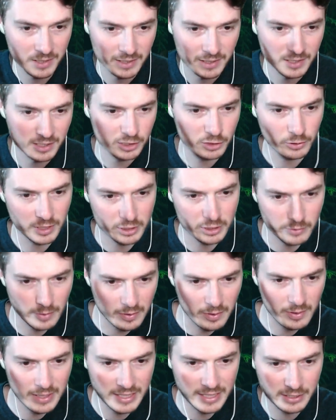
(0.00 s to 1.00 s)
So I tried to
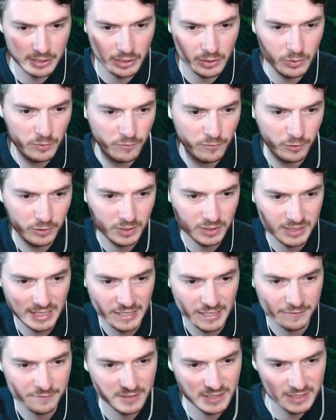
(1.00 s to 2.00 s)
clink you for your
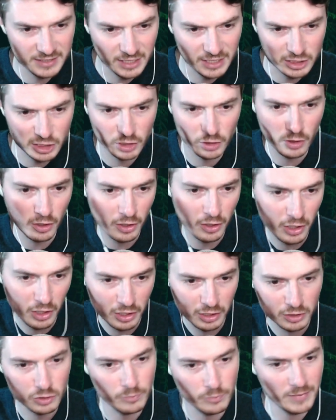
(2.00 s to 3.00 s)
safety, it's such an honor
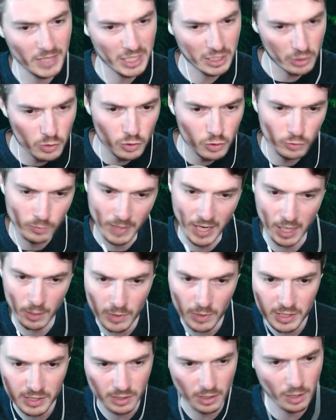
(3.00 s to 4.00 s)
to make you smile
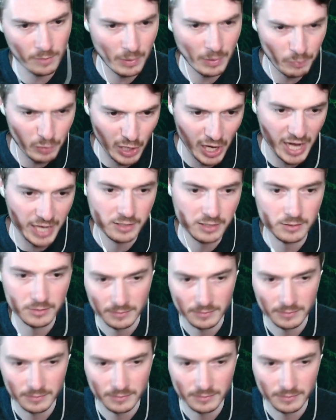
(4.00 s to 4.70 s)
with all my pride.